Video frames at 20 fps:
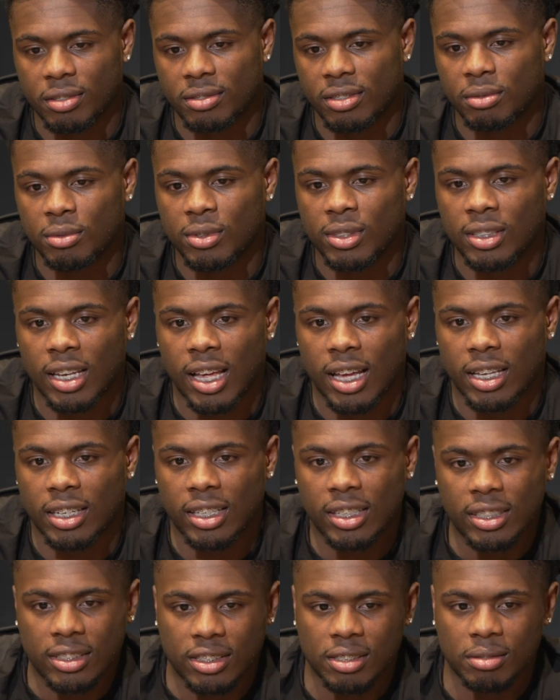if someone like
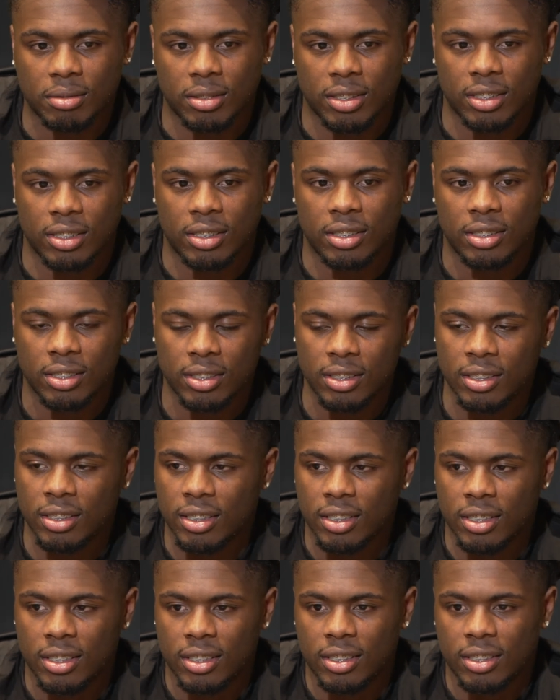needs something,
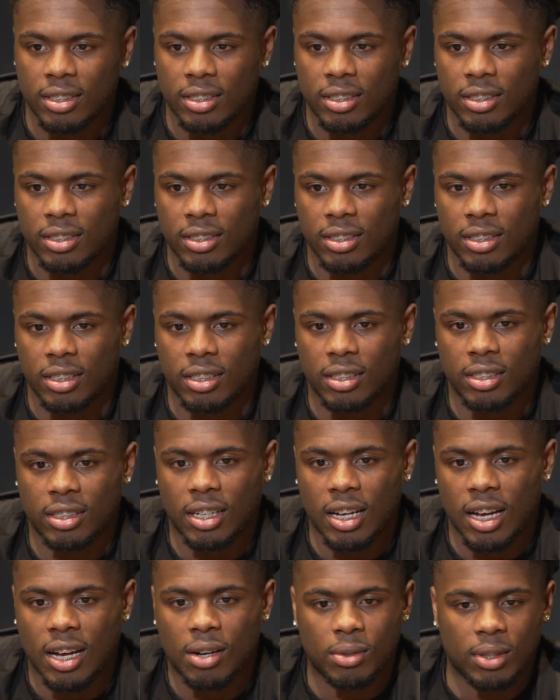another
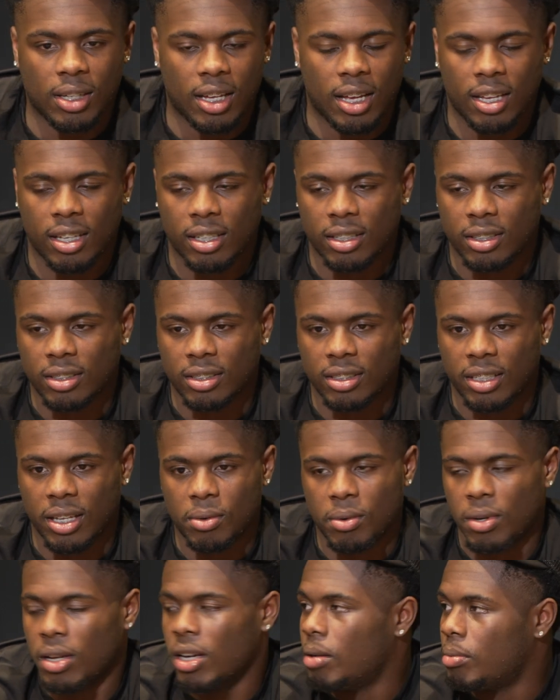guy would they
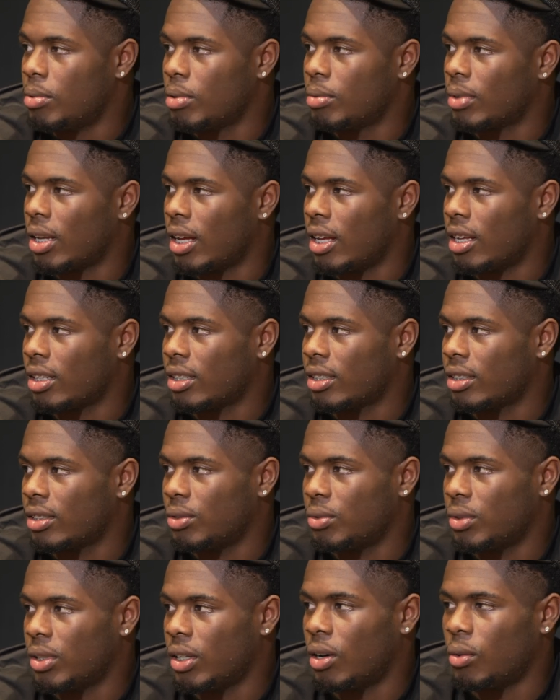would help them. Like
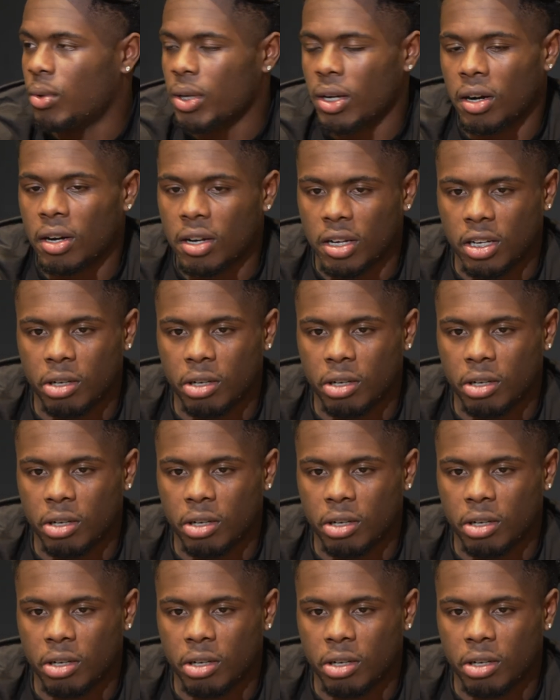we all